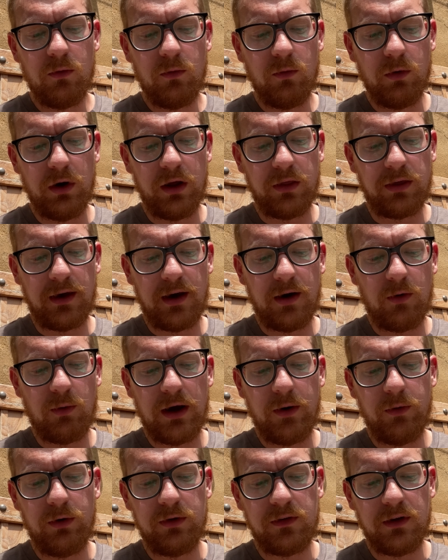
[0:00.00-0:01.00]
with how
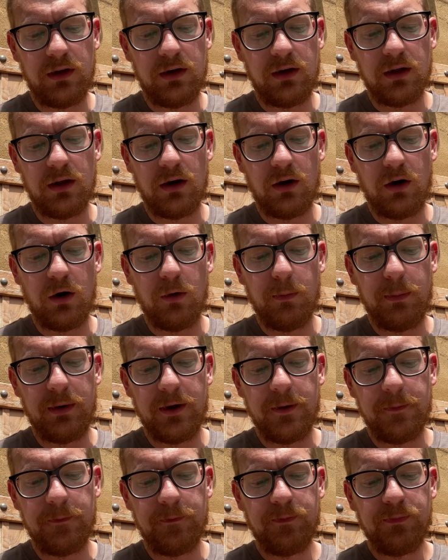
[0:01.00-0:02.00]
I was eating it all,
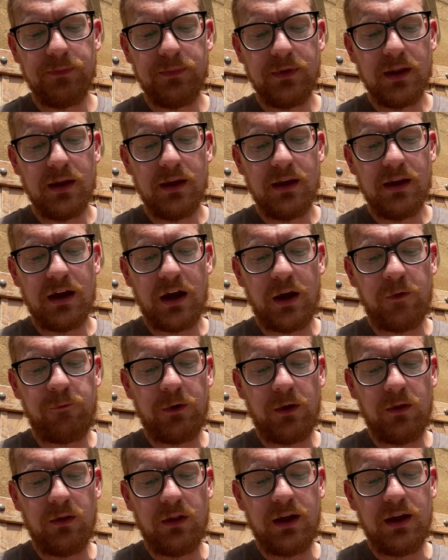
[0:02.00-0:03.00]
but I
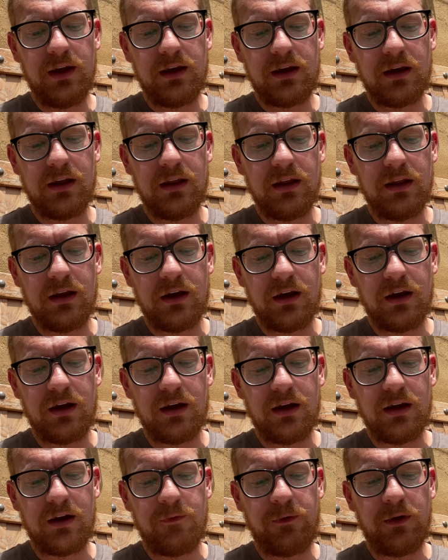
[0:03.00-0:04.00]
felt like
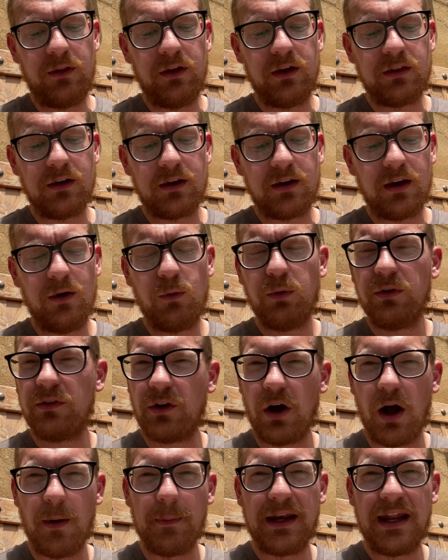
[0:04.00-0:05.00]
the cake was
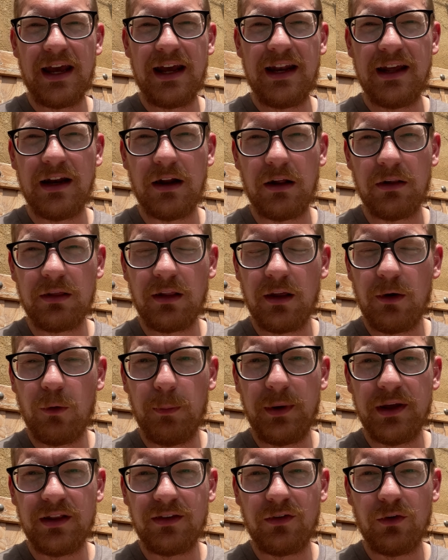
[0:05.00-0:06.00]
dominating a little
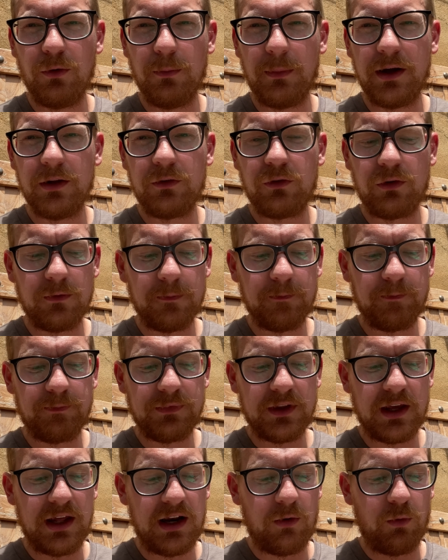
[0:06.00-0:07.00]
bit too much,
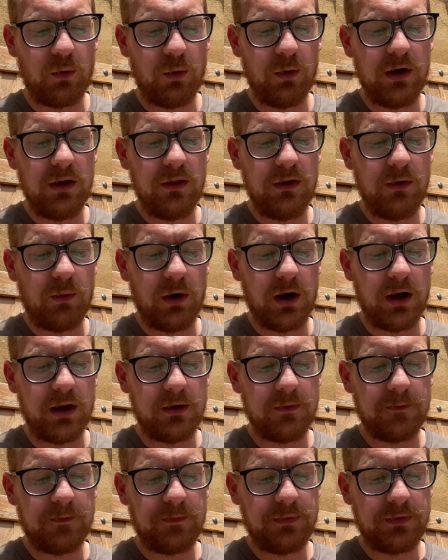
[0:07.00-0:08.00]
and I really want
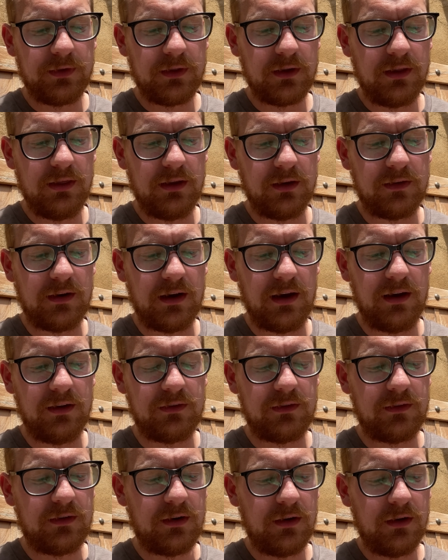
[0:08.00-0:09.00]
the
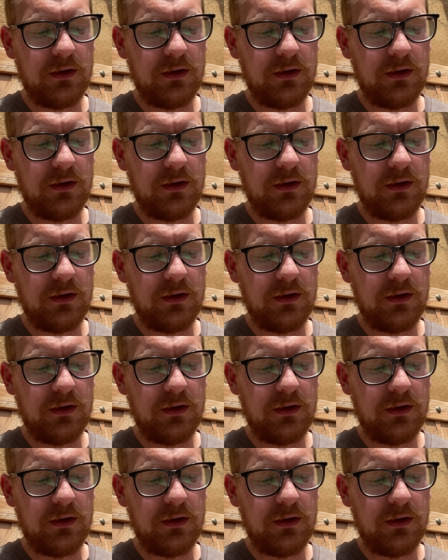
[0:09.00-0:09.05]
taste